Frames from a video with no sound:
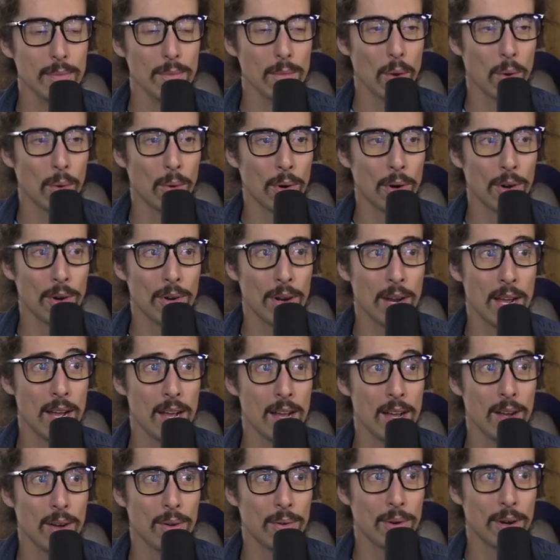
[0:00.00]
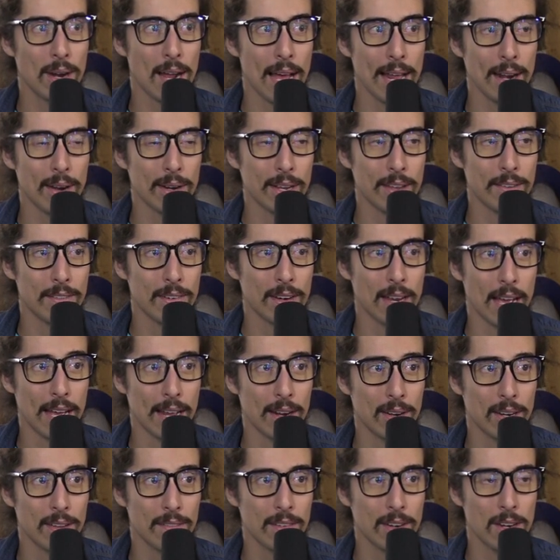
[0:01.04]
or uh, or I don't even I
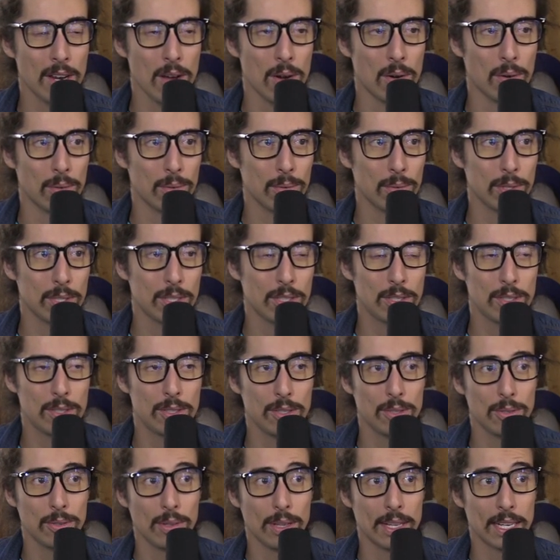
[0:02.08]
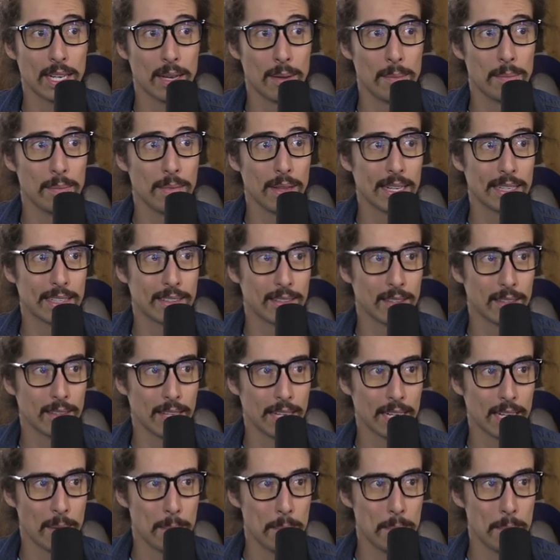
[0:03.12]
don't even know. Would you do like a like like a